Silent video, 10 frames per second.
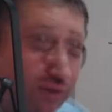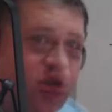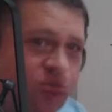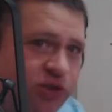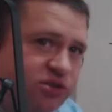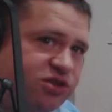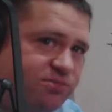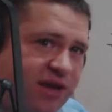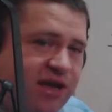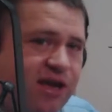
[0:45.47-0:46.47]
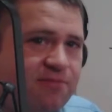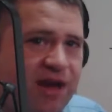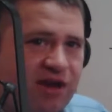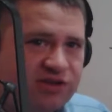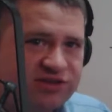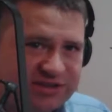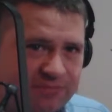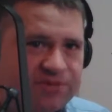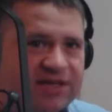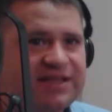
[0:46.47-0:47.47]
that when you're speaking about
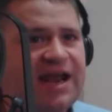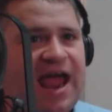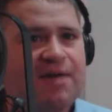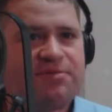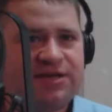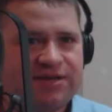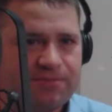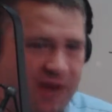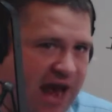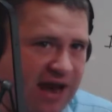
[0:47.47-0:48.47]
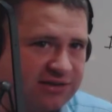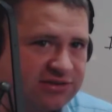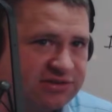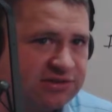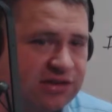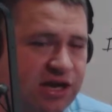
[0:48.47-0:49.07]
something that happened in the past,